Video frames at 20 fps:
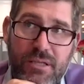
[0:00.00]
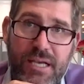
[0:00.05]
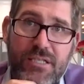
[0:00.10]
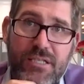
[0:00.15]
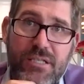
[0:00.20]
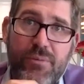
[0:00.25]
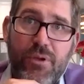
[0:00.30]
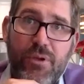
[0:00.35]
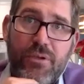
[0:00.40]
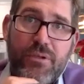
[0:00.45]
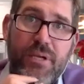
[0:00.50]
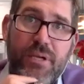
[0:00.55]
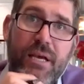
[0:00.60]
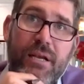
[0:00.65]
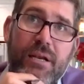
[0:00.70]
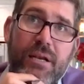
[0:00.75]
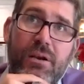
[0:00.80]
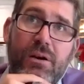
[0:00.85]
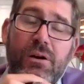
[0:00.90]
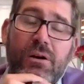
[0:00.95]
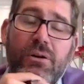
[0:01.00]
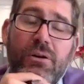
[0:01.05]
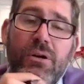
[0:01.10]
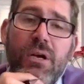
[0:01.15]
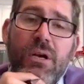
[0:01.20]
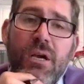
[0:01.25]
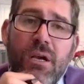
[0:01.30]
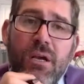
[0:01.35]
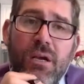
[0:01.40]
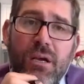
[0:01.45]
Last time I looked at
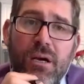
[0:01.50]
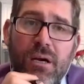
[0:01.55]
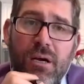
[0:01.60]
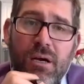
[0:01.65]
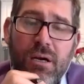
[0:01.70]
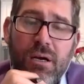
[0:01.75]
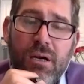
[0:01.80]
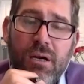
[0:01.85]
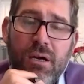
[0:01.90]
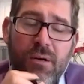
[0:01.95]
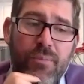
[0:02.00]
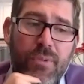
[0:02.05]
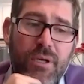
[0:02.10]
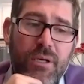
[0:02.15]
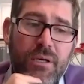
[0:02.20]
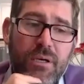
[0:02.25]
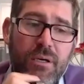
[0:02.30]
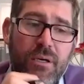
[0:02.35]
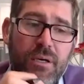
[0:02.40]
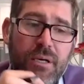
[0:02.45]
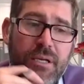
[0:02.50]
NAR, uh, um,